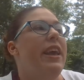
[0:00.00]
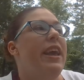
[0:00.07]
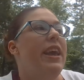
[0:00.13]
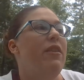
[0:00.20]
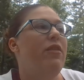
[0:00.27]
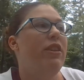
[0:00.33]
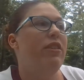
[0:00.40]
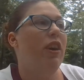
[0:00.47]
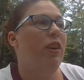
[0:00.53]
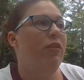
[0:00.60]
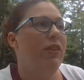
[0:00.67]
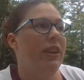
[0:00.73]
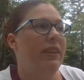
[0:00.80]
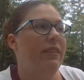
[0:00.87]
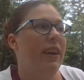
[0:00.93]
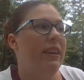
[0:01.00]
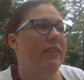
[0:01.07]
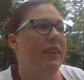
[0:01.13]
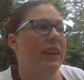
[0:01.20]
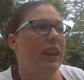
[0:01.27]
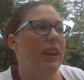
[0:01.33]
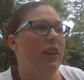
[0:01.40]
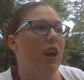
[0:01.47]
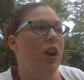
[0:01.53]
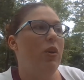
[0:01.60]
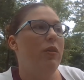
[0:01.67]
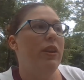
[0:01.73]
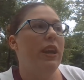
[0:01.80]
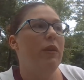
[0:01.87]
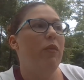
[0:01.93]
If a dolphin is hunting alone,
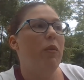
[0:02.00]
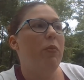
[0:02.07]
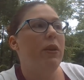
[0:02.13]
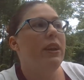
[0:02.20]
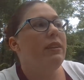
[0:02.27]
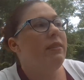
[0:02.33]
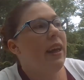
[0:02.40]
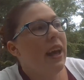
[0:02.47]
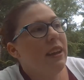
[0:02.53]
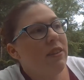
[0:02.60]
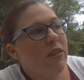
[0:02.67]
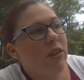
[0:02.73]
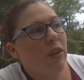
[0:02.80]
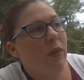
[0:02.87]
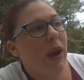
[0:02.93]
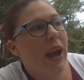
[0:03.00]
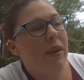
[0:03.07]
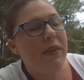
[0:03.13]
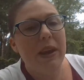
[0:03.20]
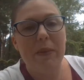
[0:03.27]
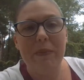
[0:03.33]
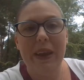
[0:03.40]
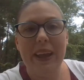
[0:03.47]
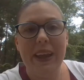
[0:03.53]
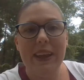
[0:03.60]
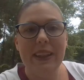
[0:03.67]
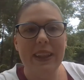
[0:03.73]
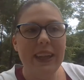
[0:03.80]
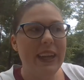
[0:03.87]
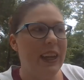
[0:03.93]
it will put its head to the ground and make a
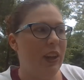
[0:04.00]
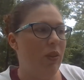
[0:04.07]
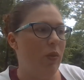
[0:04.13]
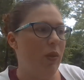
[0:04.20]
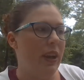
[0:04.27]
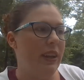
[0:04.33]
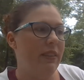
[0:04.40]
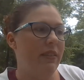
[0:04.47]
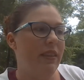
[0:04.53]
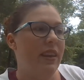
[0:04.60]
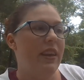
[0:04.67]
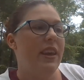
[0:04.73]
clicking noise.